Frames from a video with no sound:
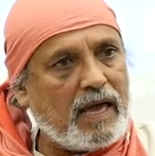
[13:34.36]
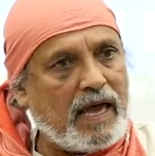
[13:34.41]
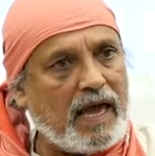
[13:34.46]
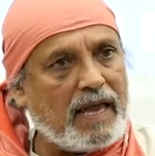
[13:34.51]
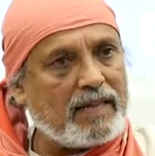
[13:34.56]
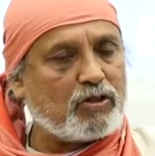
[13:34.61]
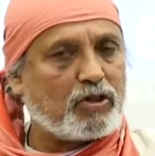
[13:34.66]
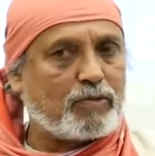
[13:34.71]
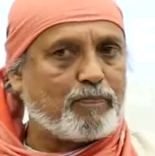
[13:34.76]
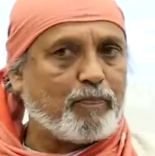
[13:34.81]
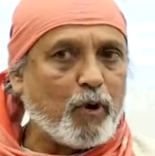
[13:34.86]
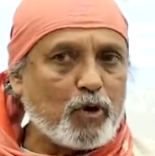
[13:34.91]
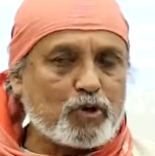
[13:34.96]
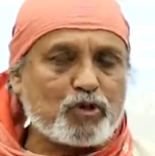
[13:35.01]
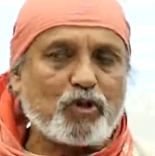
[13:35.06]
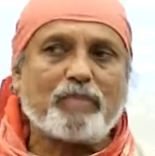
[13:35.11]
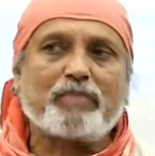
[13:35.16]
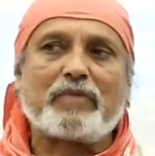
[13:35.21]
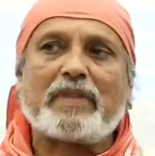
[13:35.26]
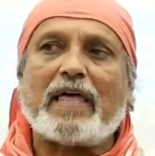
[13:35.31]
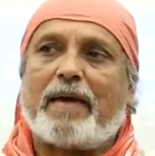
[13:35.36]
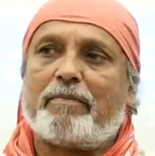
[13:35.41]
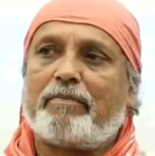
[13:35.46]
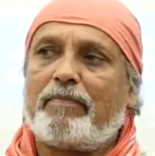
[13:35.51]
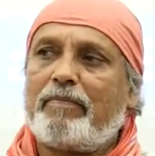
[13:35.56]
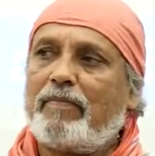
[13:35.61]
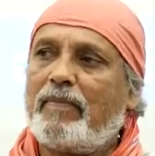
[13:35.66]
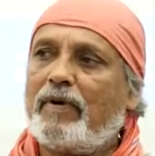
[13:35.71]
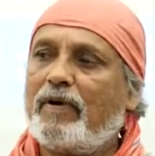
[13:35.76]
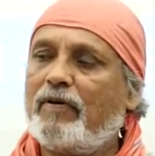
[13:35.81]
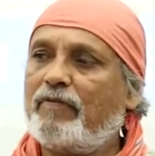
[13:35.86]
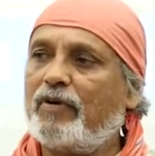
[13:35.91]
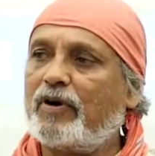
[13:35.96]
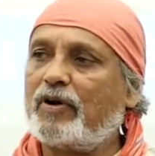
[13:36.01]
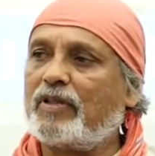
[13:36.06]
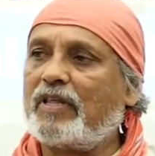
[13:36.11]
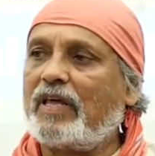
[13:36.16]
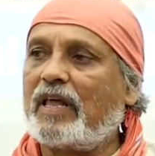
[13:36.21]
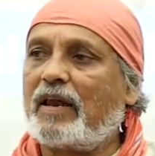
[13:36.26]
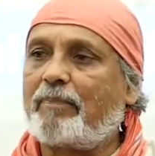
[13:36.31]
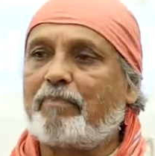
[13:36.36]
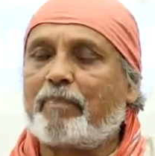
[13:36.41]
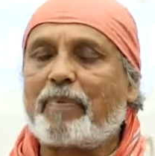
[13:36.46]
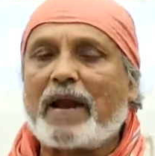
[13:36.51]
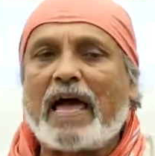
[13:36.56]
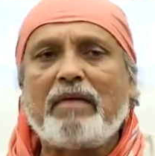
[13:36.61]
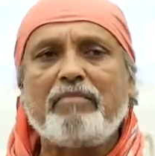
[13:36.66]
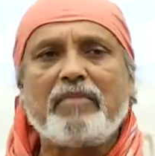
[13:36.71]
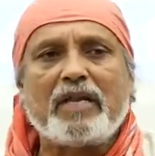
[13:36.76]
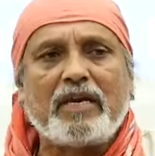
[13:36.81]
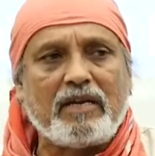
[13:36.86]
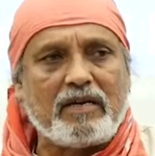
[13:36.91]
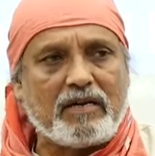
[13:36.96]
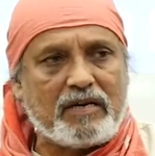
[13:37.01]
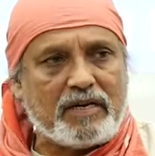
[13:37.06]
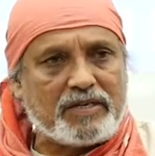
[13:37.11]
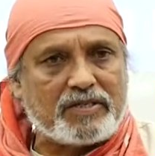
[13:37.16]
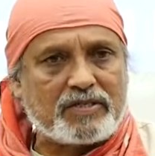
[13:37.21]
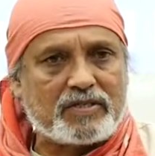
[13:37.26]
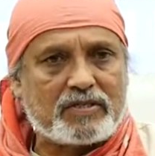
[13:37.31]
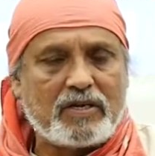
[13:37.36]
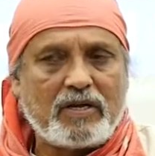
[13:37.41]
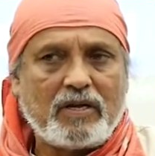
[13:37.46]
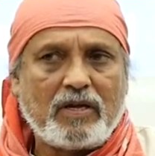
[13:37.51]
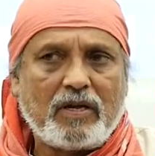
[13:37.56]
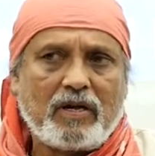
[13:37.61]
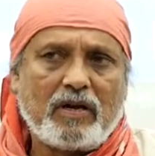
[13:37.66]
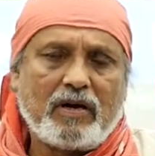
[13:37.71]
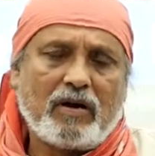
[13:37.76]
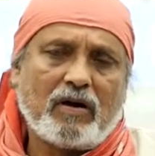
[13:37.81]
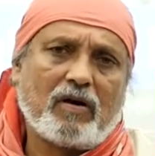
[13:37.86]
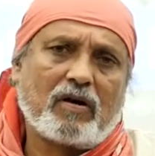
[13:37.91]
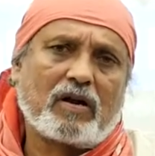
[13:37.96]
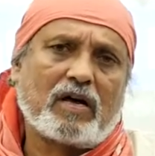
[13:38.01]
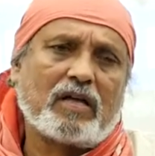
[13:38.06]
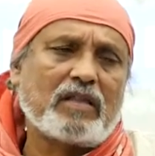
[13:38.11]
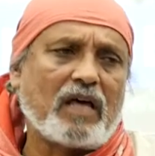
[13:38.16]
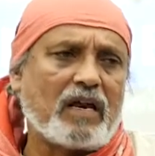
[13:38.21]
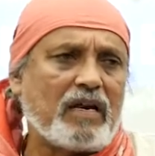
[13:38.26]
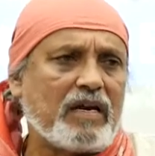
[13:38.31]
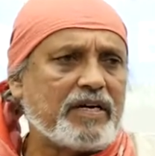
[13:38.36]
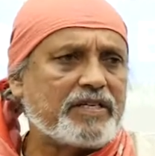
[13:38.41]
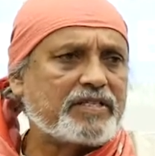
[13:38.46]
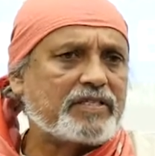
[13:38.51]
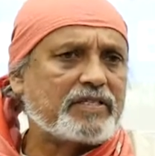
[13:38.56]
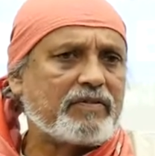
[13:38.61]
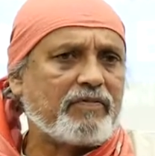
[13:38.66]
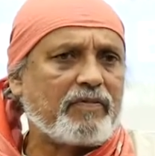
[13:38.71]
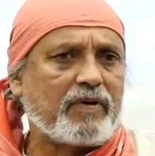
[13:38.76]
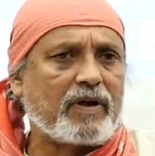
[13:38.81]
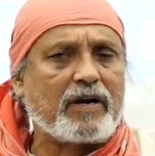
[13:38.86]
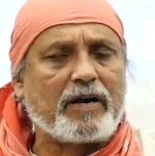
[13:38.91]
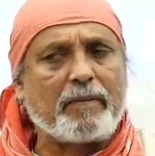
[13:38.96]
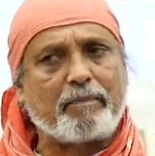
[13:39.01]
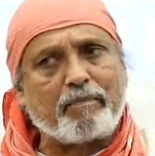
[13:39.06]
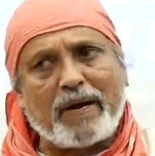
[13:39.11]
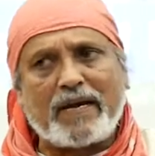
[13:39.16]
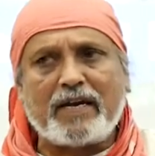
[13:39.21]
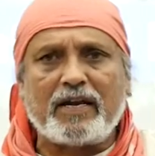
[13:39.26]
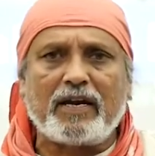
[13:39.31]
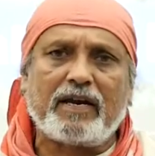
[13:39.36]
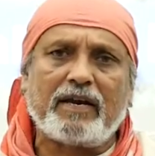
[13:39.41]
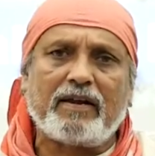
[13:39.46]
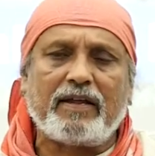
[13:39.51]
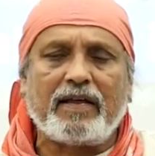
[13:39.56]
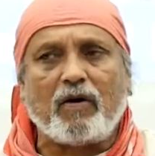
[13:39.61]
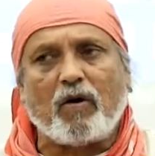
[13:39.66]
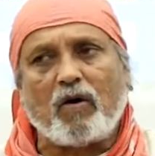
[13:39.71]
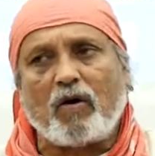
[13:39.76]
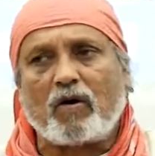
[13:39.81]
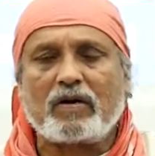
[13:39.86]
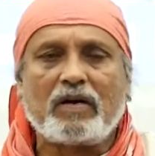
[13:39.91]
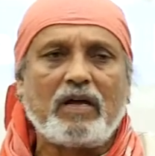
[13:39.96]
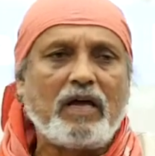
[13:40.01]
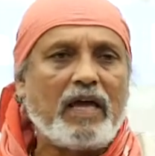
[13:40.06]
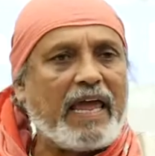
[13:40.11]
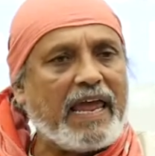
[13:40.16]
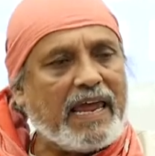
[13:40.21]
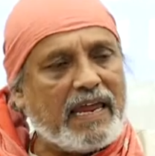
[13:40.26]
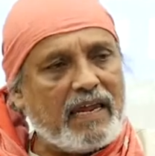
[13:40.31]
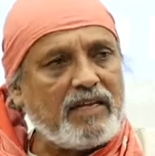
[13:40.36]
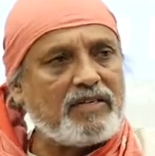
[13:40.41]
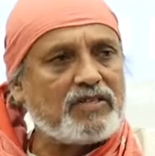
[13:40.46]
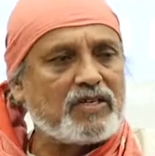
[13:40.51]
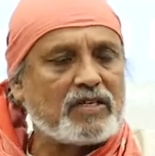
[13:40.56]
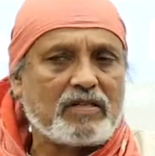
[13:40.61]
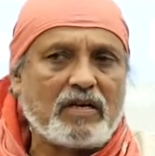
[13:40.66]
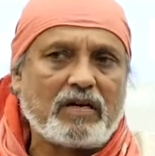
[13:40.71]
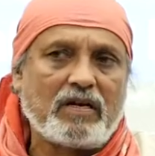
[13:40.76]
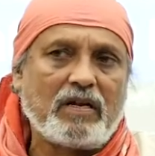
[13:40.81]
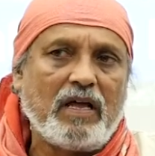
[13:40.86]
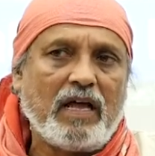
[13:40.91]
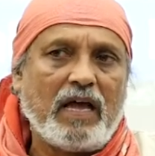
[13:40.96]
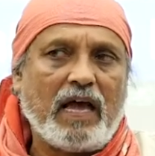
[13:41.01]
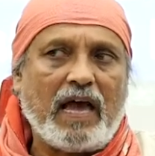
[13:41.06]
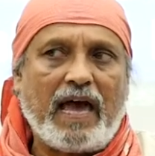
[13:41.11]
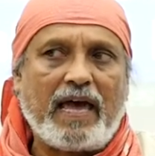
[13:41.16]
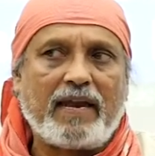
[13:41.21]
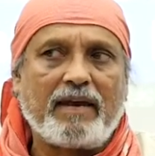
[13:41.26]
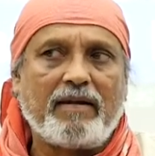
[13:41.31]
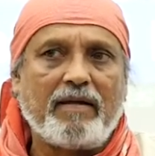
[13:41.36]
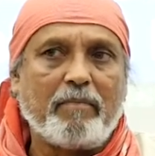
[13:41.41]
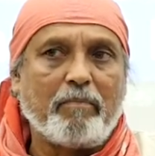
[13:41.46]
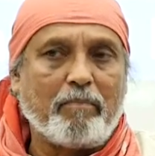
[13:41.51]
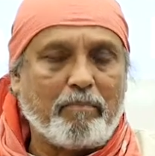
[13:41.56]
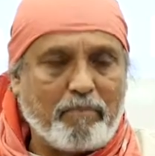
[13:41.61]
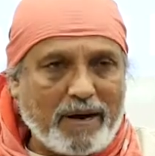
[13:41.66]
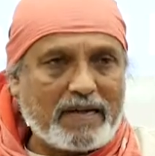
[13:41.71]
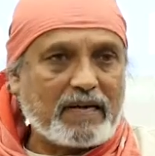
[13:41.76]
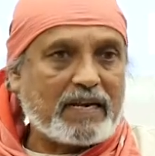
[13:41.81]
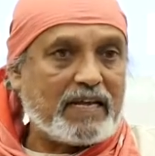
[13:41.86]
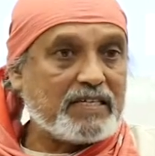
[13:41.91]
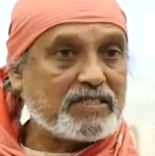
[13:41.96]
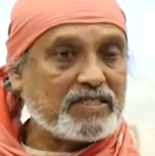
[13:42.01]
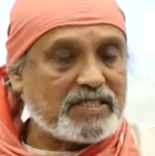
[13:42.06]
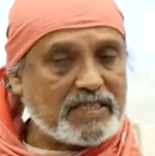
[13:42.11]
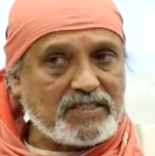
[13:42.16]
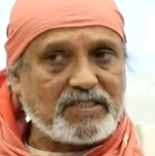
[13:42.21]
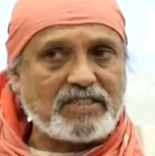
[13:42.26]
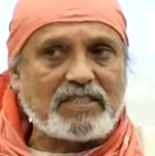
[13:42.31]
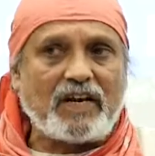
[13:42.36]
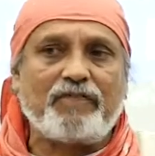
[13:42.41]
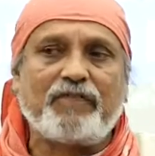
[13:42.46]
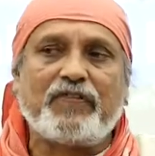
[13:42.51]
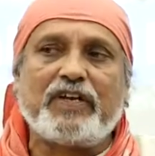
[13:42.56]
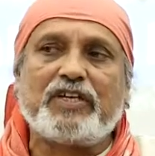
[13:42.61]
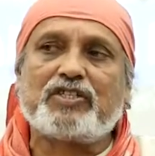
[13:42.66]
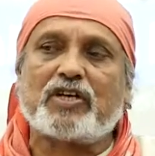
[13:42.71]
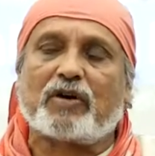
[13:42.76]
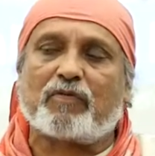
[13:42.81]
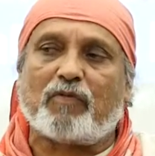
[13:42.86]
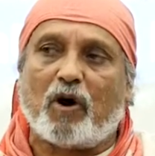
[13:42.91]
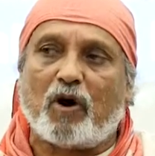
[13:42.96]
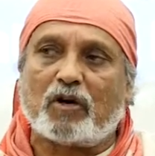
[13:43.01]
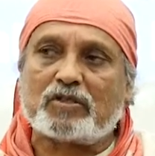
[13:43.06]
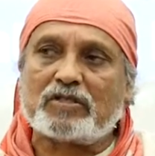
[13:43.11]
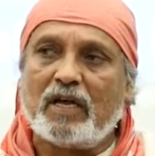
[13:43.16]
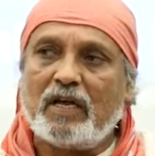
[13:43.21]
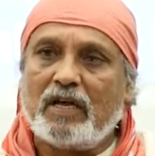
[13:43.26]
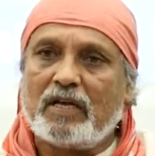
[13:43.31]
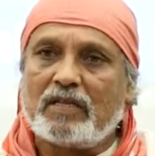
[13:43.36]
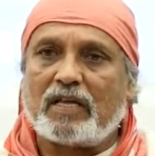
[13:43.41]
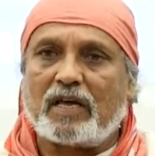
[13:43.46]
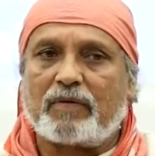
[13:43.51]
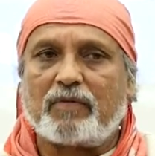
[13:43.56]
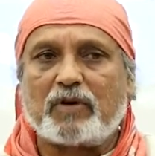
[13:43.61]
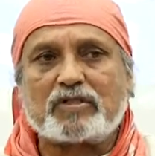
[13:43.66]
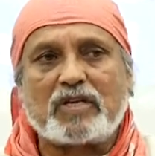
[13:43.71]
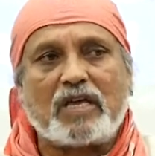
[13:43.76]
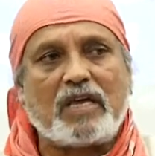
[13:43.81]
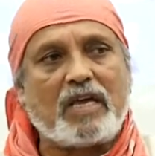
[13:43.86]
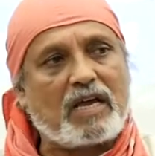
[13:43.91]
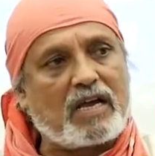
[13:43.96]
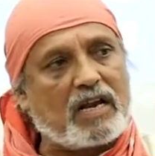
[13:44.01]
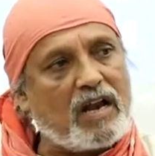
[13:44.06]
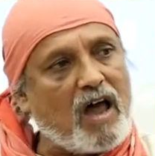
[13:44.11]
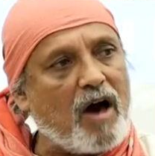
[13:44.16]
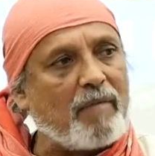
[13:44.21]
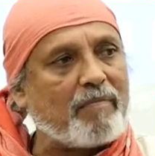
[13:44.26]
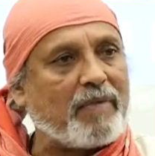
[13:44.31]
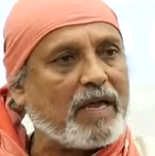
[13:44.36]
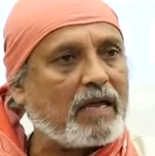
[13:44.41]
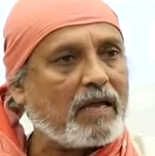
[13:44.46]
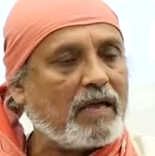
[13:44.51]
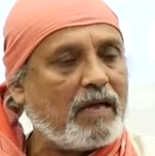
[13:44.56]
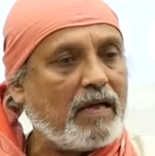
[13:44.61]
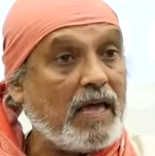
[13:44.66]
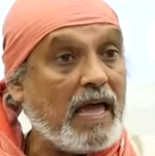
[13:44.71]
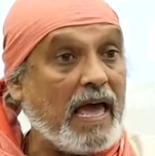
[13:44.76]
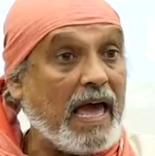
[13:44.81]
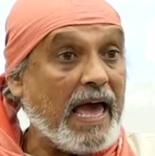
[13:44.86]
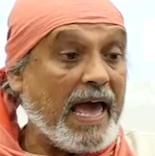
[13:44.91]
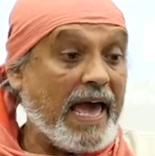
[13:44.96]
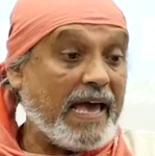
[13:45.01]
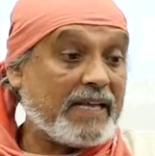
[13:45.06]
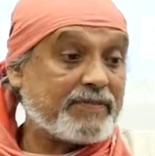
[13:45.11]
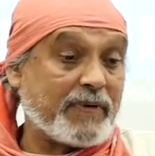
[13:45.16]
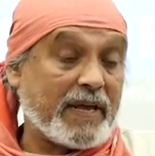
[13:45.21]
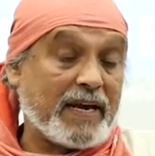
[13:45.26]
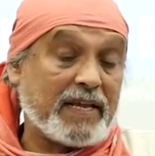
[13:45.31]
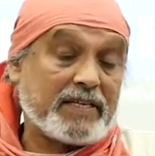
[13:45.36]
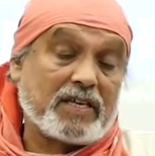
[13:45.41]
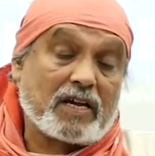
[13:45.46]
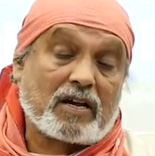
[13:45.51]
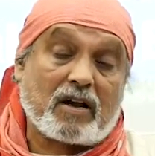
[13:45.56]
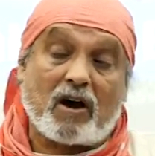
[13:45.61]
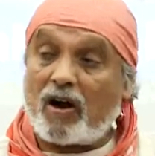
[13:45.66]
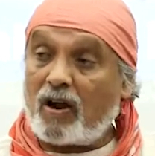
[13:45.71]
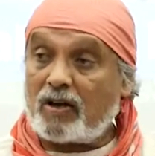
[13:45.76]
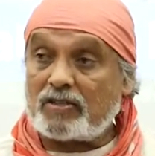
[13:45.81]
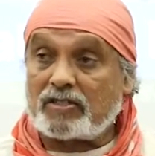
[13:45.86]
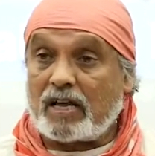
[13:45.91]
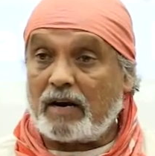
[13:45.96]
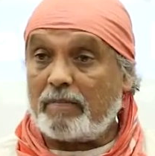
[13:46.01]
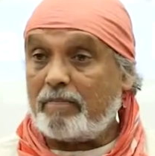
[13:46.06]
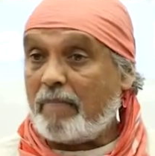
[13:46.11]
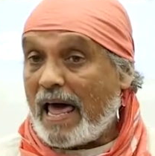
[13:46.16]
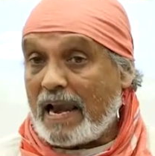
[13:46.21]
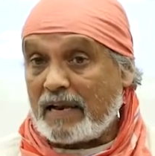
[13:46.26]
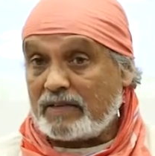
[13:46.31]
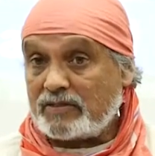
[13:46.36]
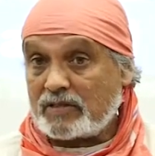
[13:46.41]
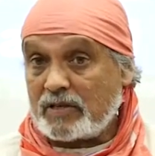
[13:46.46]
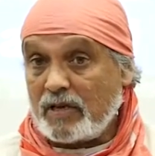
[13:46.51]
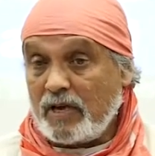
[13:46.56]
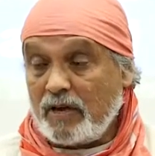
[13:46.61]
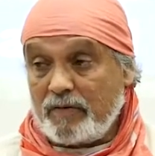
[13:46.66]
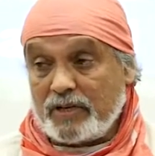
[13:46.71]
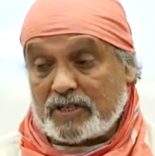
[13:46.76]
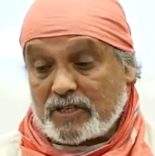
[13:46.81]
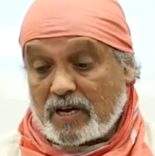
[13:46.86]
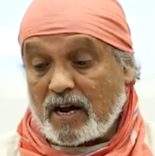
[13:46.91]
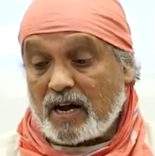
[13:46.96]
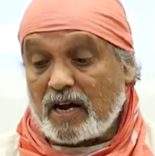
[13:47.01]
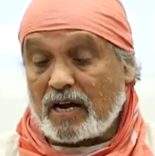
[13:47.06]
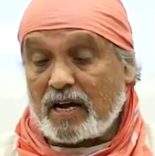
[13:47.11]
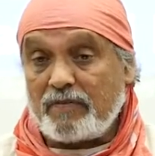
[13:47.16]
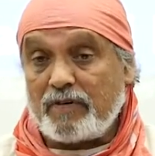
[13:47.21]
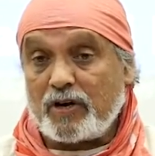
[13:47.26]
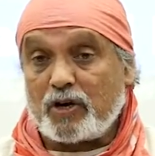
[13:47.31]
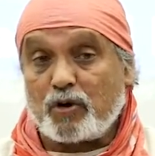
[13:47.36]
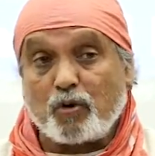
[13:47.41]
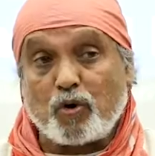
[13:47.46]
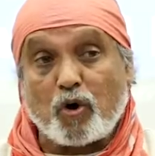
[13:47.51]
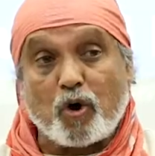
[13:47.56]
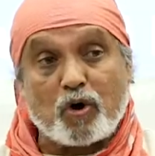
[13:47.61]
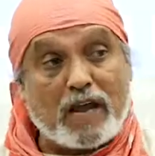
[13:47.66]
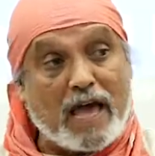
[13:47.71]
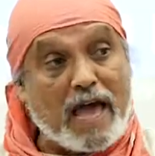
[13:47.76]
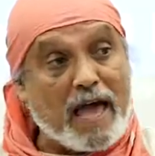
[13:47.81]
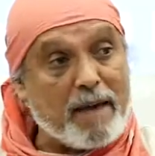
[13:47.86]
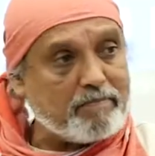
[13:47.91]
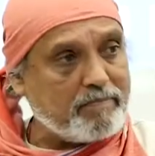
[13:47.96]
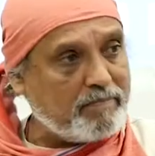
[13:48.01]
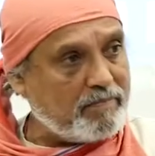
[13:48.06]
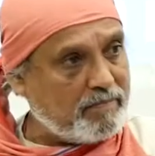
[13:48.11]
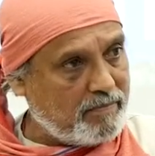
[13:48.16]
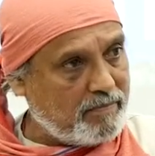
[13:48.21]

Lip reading: And both of them, for their primary needs or other needs, were dependent on each other. But essential feature was there was economic as well as ecological balance, which currently we do not have.